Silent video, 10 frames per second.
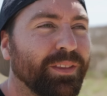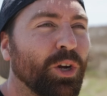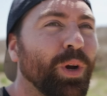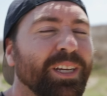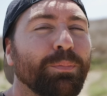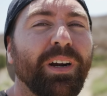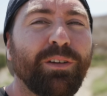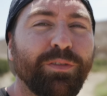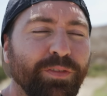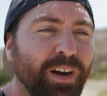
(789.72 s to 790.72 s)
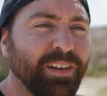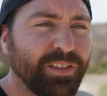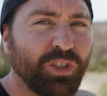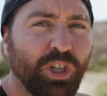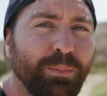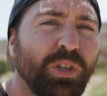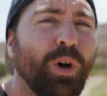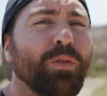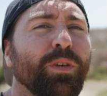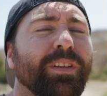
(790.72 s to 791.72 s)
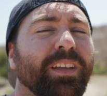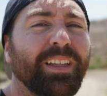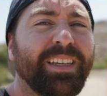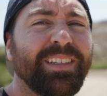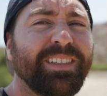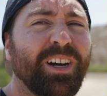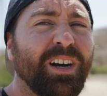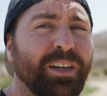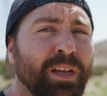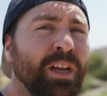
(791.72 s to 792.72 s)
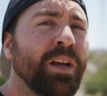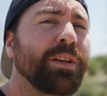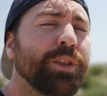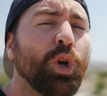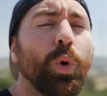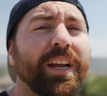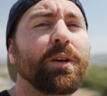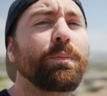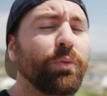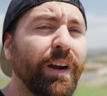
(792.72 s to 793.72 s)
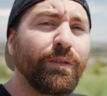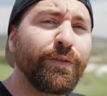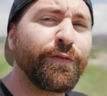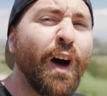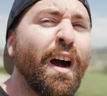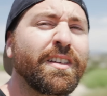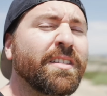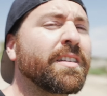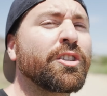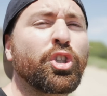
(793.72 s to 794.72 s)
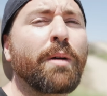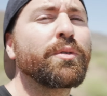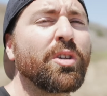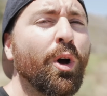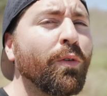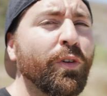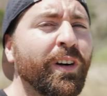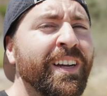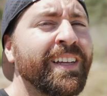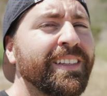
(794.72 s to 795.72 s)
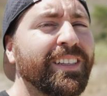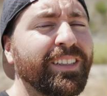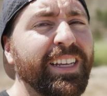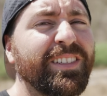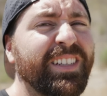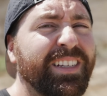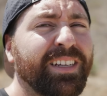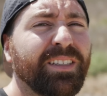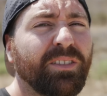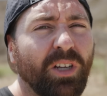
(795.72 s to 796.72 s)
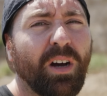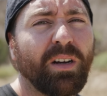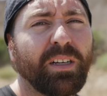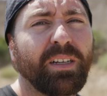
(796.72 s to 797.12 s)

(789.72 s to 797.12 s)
The quick brown fox jumps over the lazy dog. The quick brown fox jumps over the lazy dog.